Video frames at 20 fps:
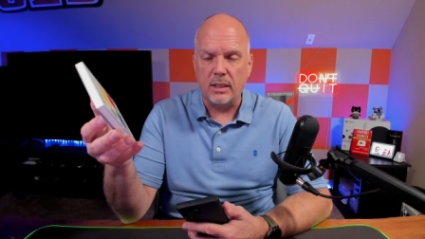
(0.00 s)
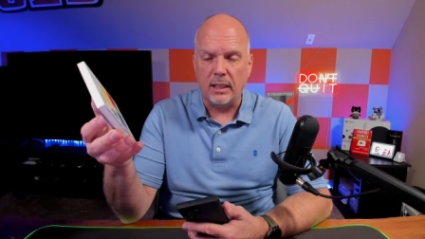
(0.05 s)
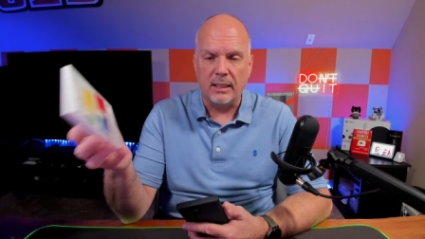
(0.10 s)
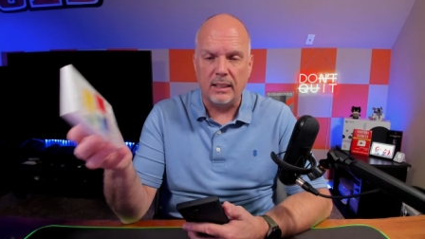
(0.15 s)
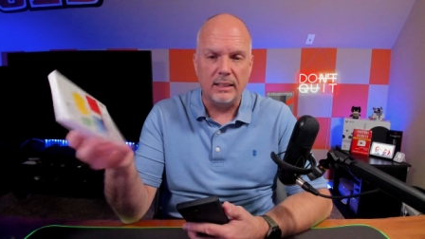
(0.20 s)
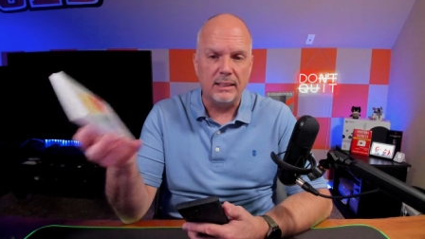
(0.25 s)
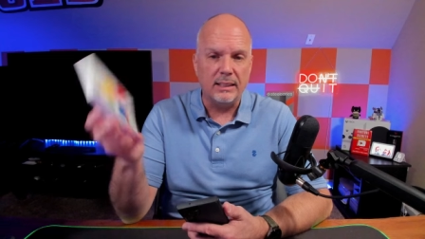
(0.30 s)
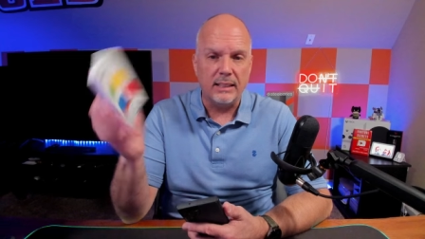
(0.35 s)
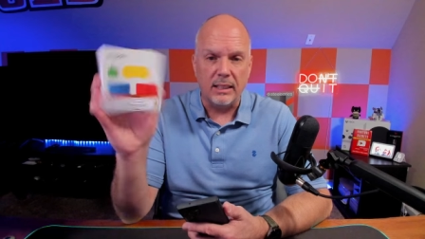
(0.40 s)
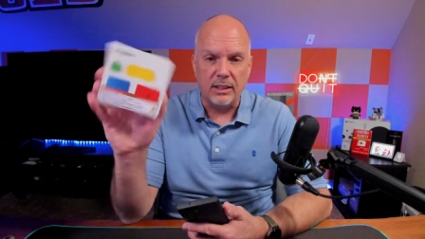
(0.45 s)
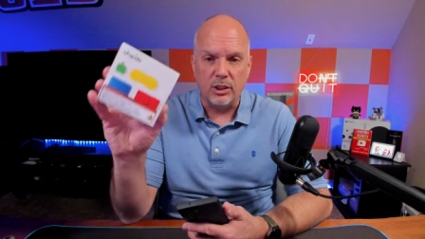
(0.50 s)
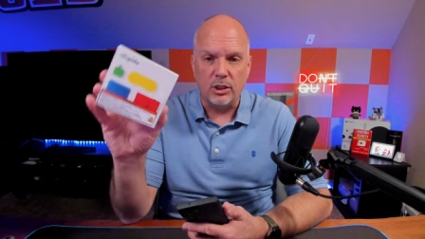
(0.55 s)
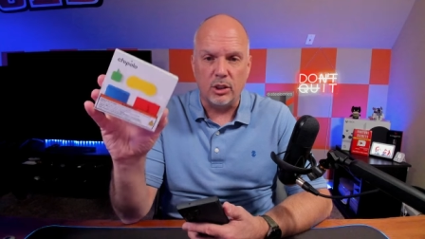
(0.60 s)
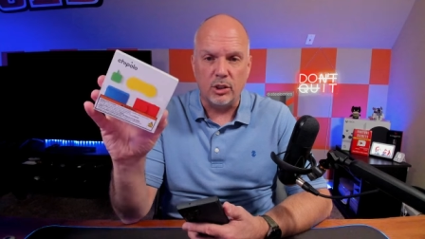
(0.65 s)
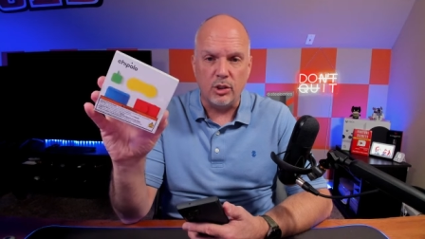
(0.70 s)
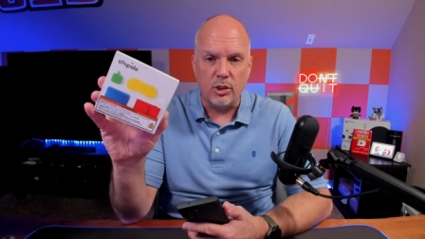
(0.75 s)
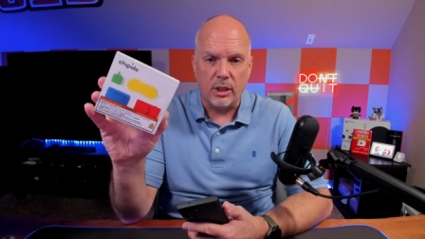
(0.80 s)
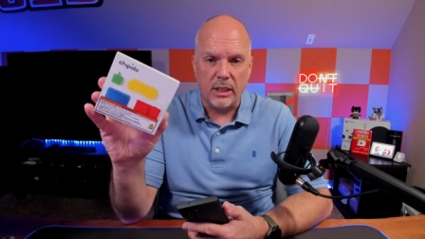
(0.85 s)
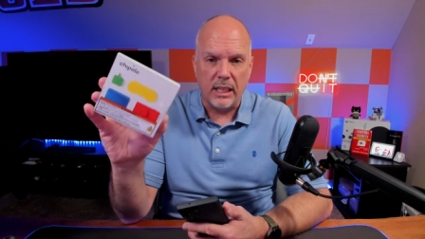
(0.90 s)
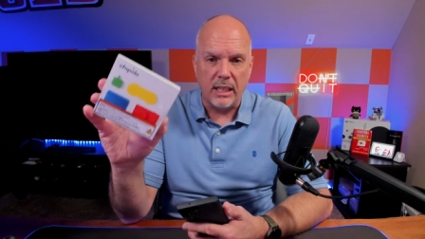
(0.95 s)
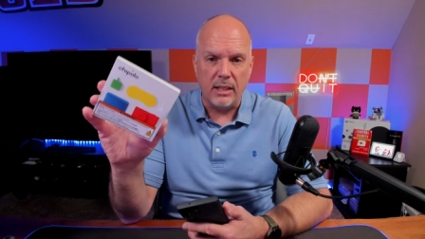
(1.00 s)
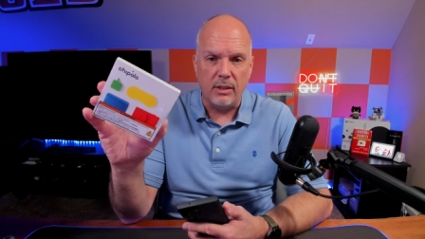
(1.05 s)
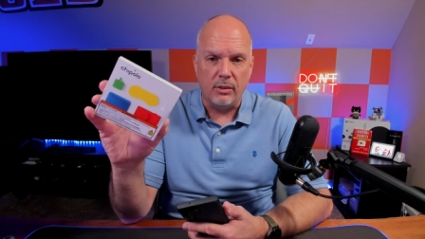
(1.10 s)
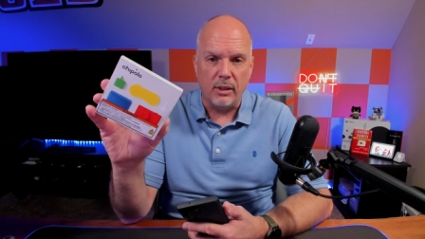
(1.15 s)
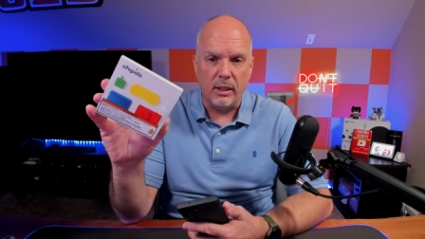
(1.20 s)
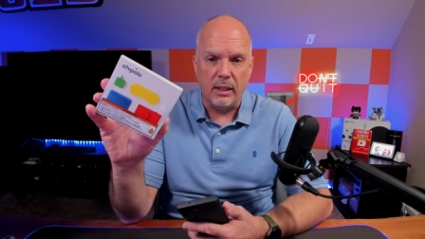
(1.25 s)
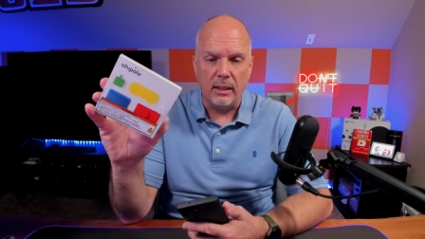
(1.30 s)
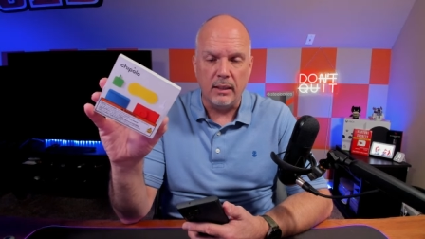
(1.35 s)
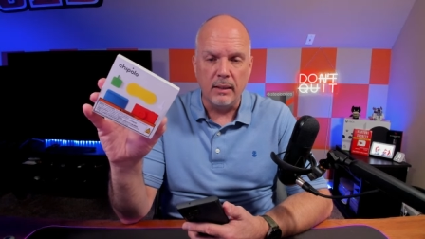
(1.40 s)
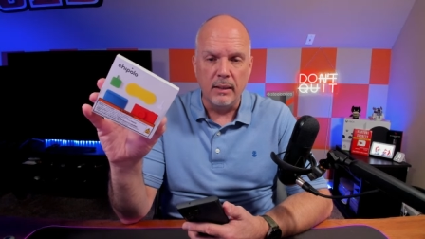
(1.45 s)
like let's say this is on your
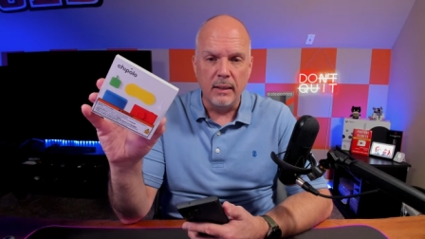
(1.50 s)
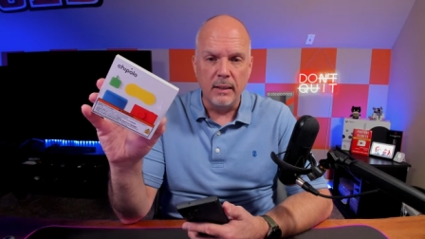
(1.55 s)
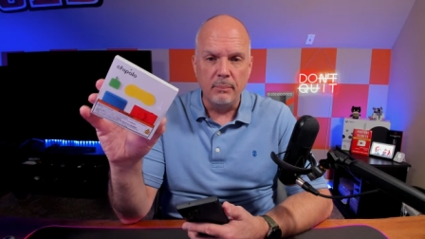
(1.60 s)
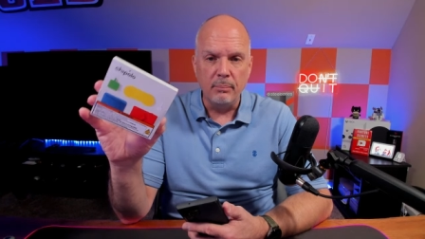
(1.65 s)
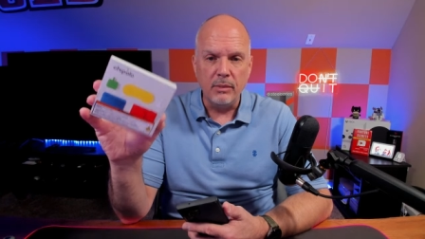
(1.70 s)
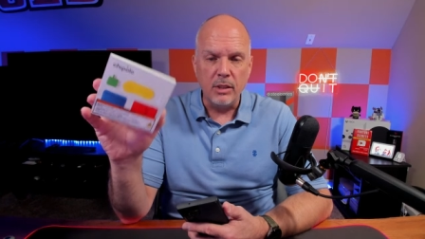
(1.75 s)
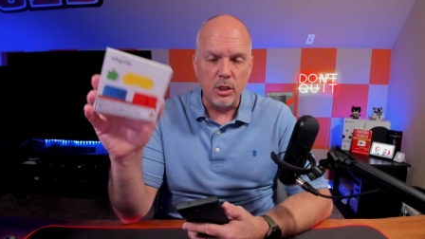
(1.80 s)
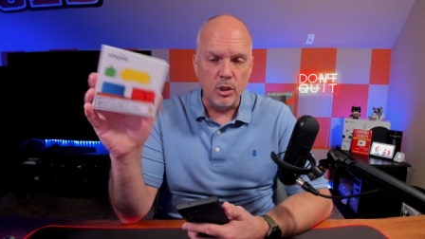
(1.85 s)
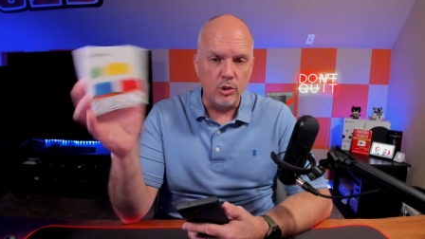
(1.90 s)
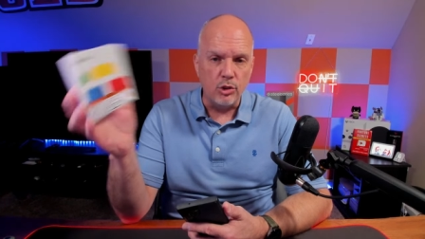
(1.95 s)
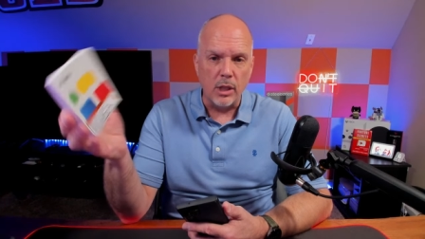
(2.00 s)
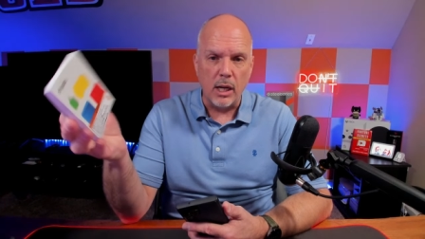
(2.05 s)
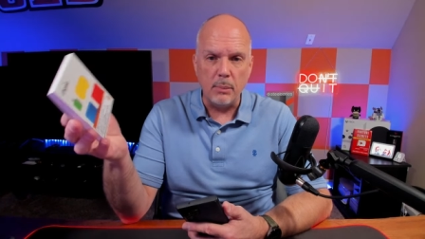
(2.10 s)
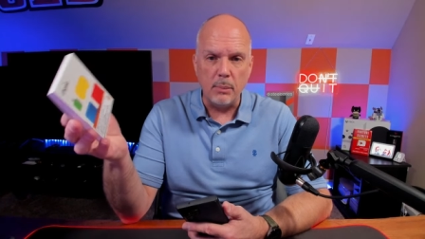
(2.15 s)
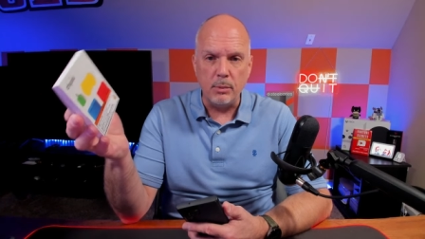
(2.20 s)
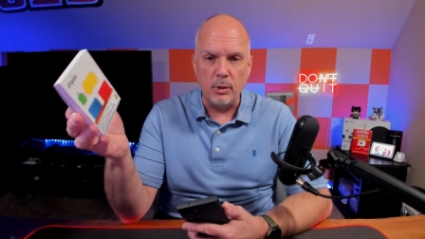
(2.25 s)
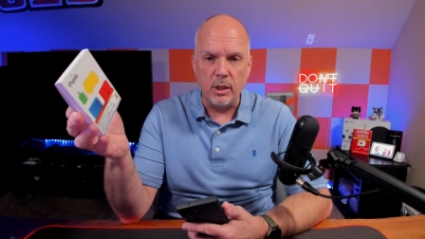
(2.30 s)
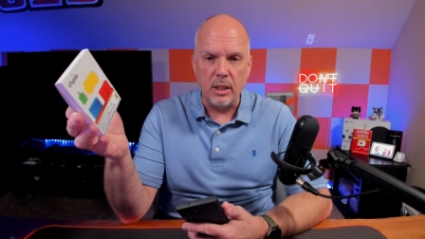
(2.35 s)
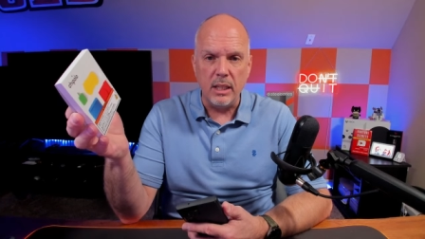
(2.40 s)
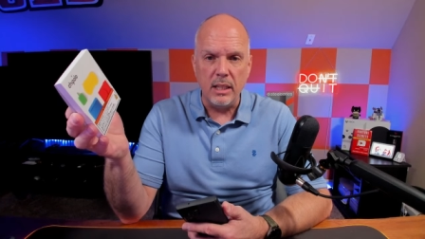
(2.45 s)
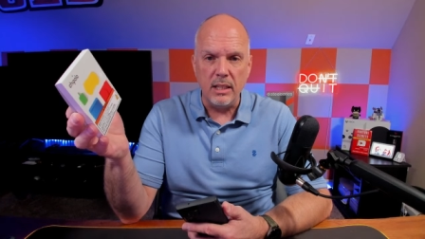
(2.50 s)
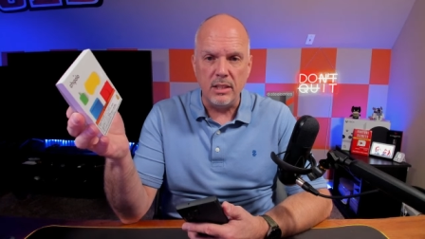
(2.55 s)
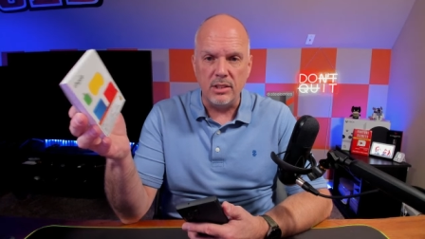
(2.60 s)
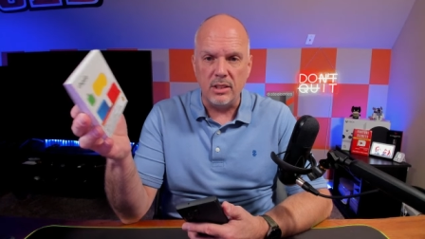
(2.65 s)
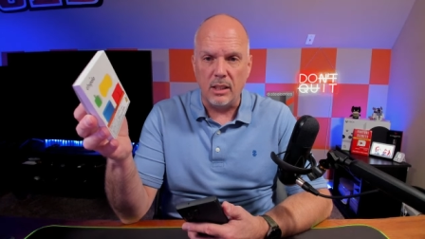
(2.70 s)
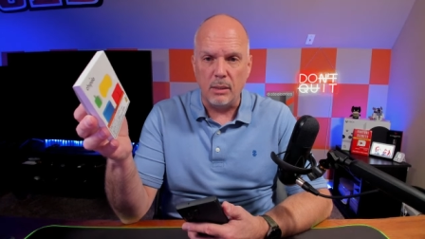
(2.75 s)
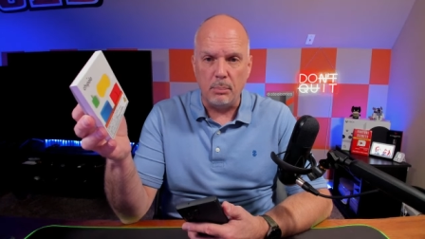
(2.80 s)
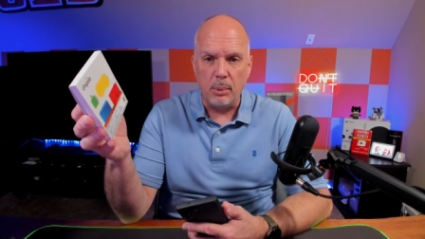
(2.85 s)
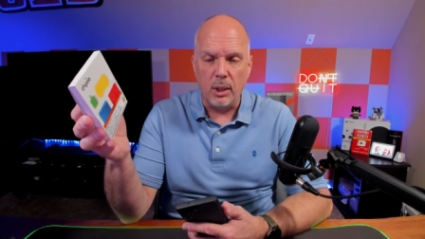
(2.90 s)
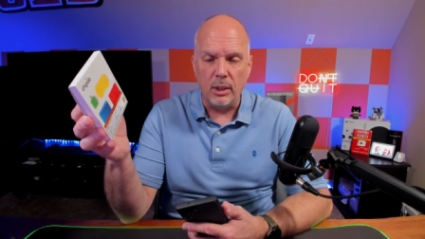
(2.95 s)
keyring, you drop your
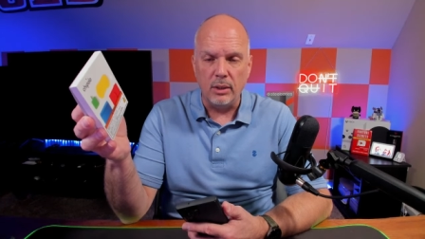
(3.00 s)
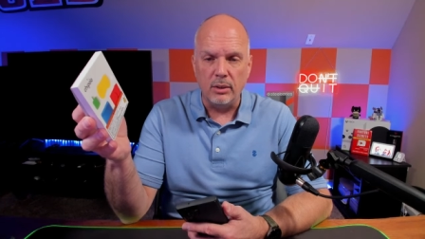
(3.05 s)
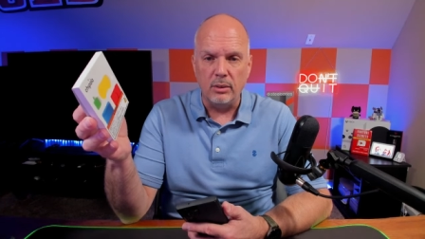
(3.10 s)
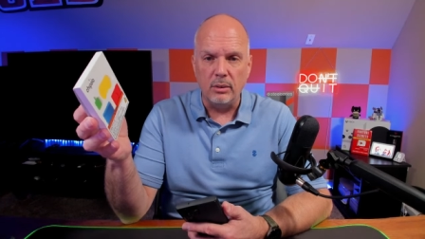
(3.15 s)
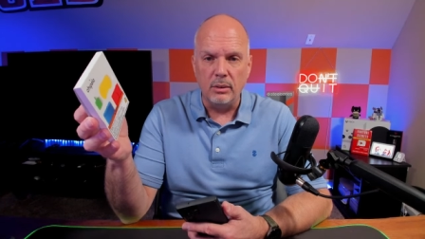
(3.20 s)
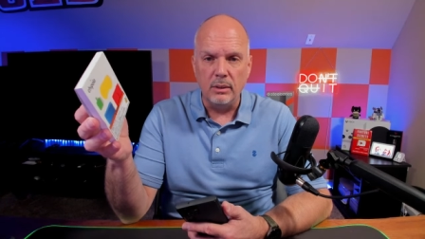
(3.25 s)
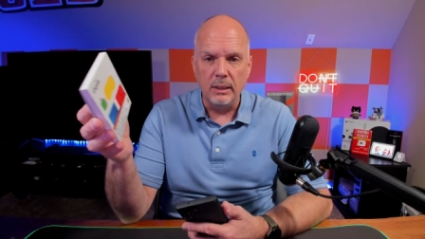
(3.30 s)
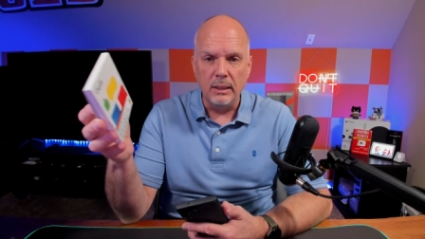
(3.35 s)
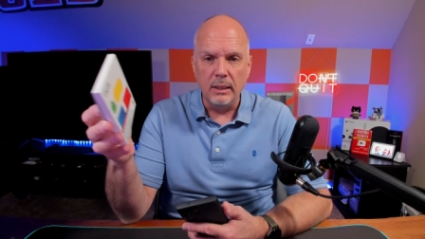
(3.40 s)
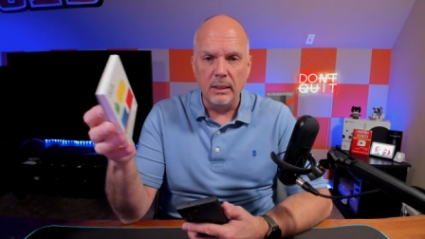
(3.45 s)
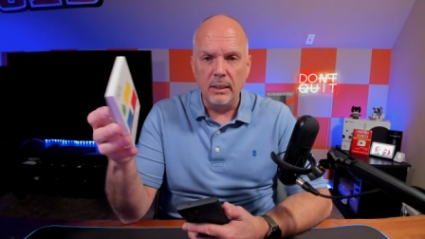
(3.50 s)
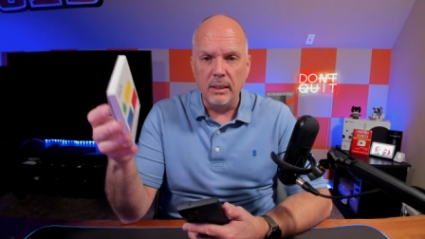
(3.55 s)
keys in a puddle,